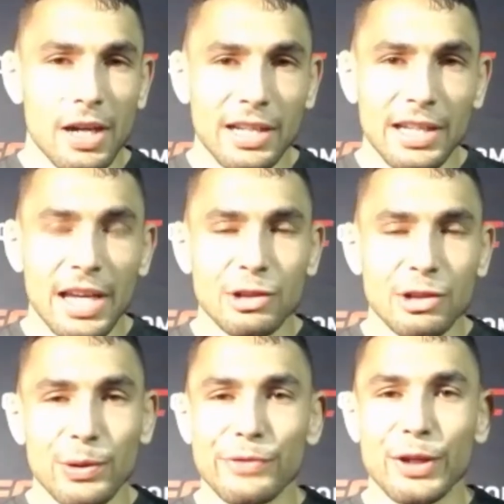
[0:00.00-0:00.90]
Uh, yeah,
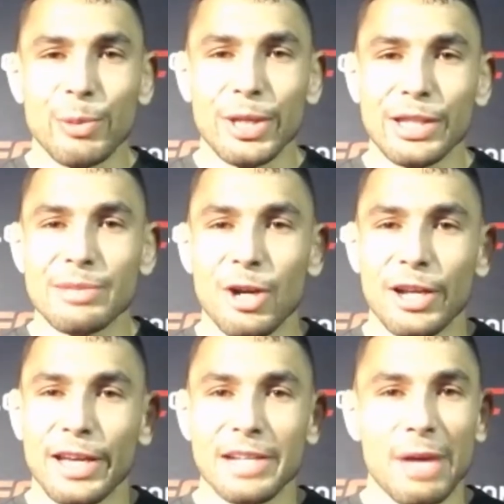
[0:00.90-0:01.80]
it's always fun to be in the
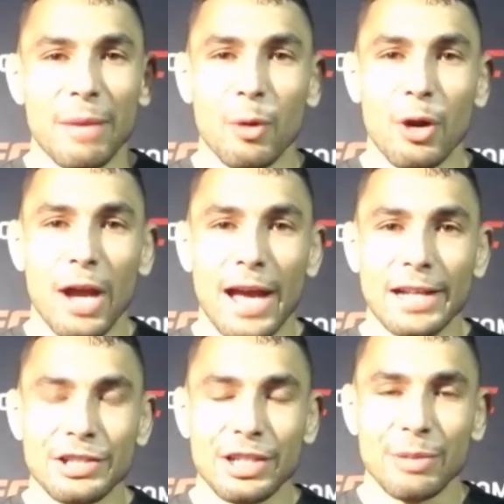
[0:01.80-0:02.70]
small cage, man. More
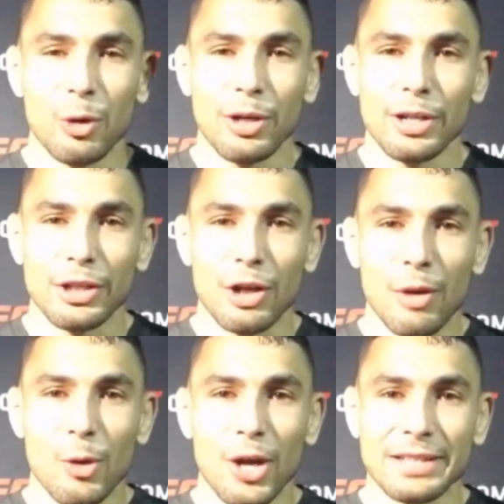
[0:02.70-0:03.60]
action, more, you
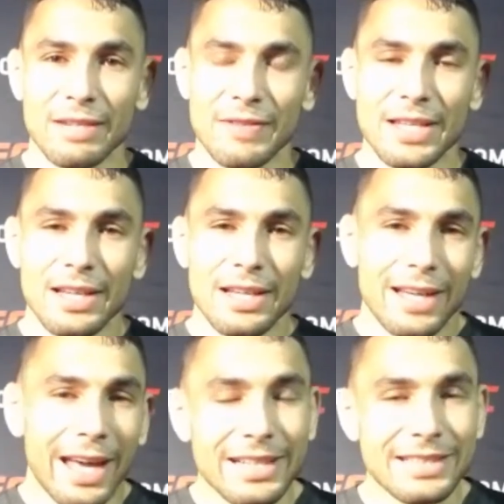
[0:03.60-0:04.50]
know, more activity.
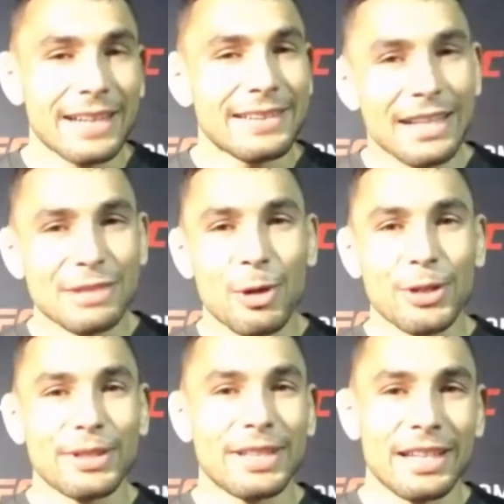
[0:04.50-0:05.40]
And it's not that
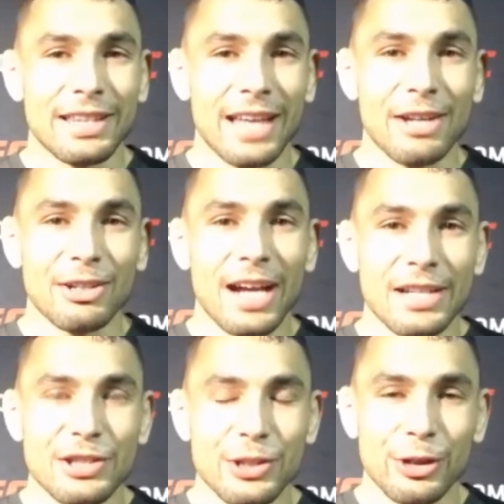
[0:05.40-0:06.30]
small to the lighter
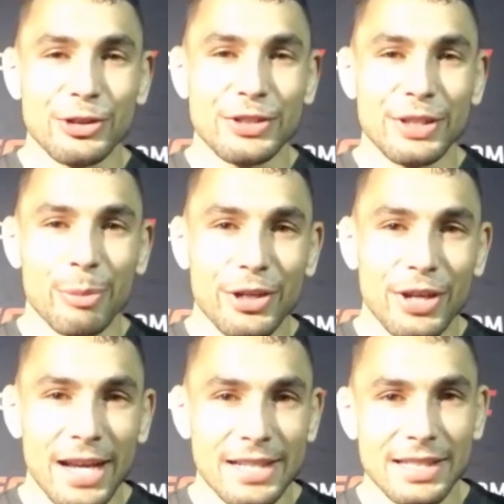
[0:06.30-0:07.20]
guys, you know. Usually the
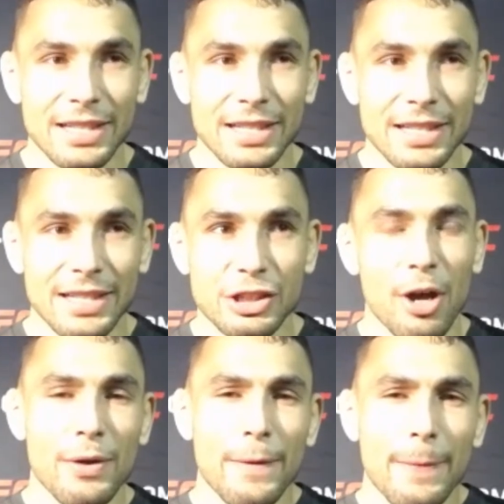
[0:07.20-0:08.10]
bigger guys think it's
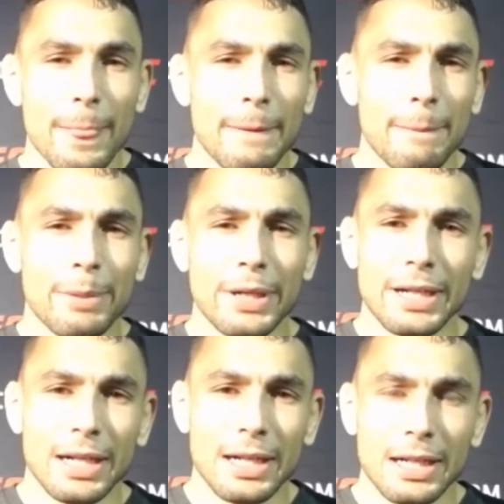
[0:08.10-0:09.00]
small,
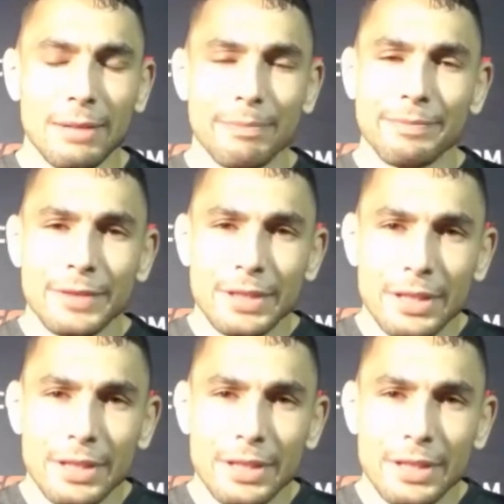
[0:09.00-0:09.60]
but um,